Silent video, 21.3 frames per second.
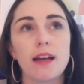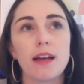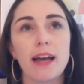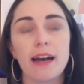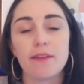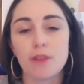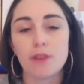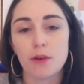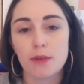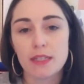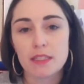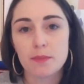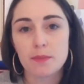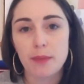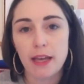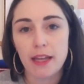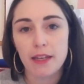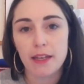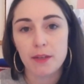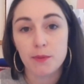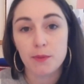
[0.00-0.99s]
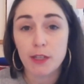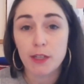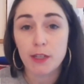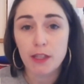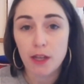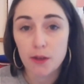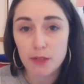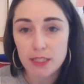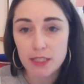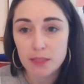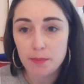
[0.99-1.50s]
have always been and will
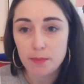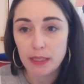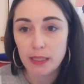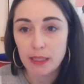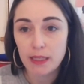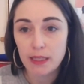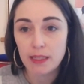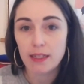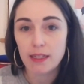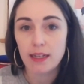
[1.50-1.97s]
always be